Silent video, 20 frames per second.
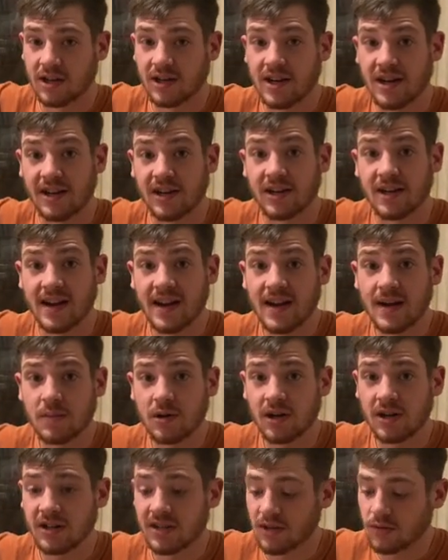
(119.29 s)
Now, your
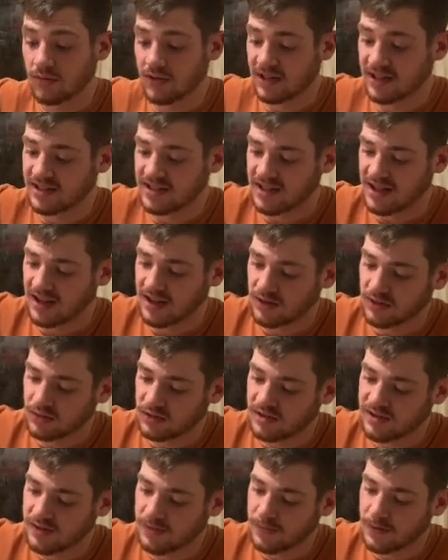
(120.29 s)
hammer, you want it to hit
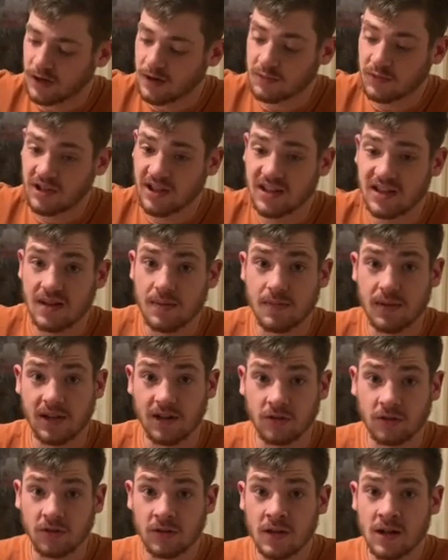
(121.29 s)
firmly in the
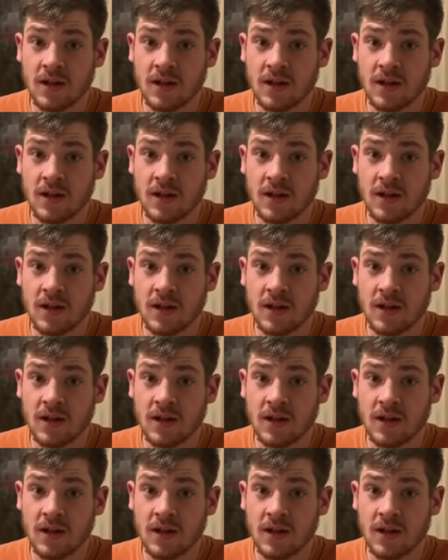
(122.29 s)
middle